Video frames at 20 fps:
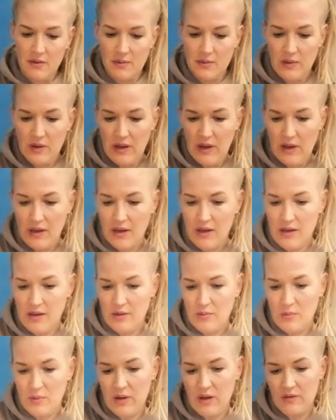Okay,
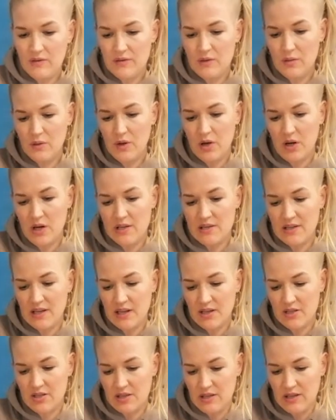we have two cards
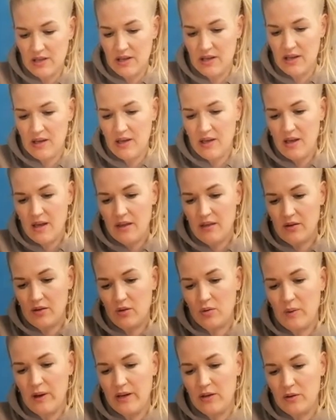actually. They're
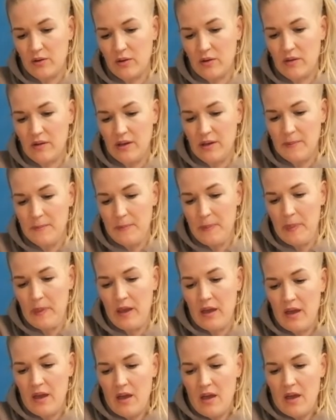quite earthy.
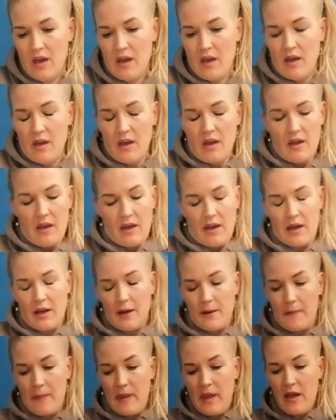
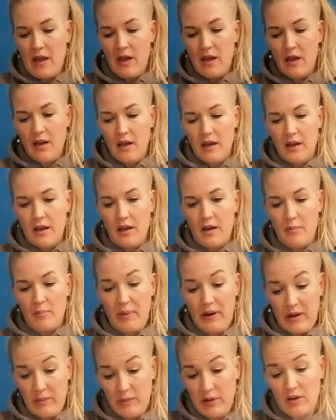
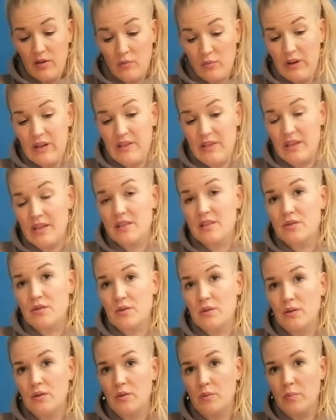But I'm going to read these
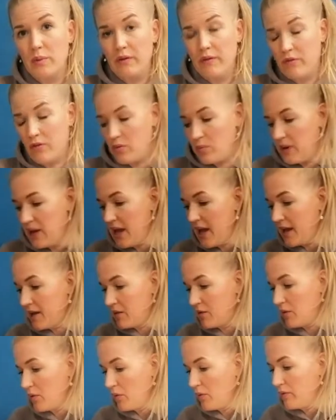to you before we head
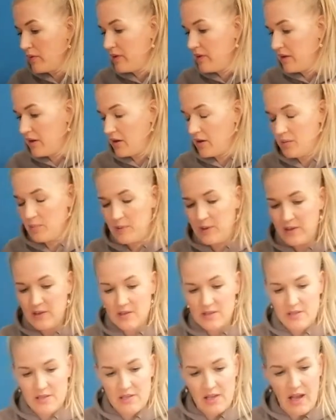on over there,
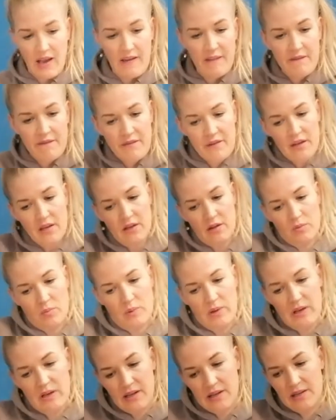because I feel
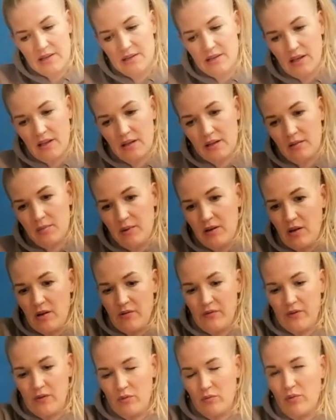we need a little bit
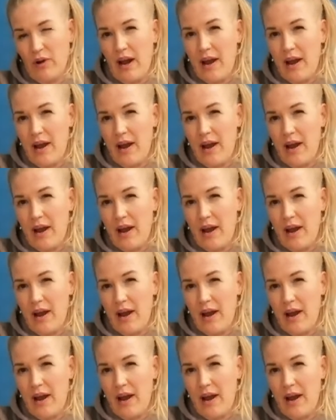of a